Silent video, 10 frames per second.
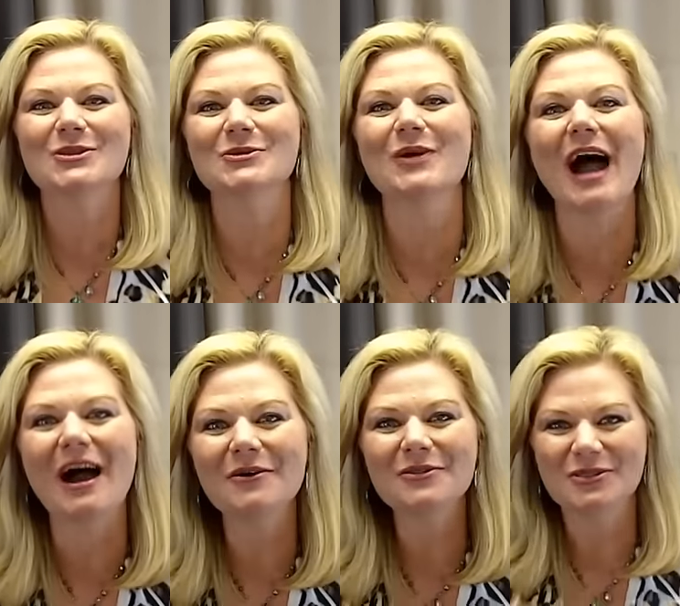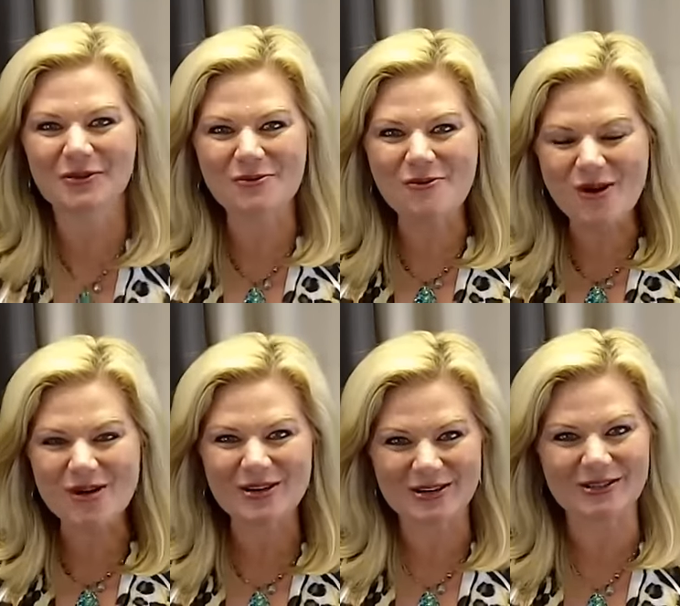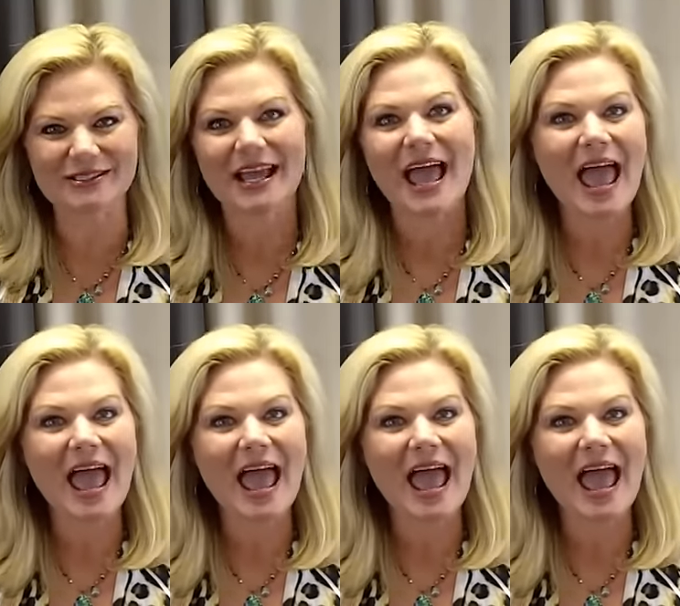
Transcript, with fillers: throughout the world.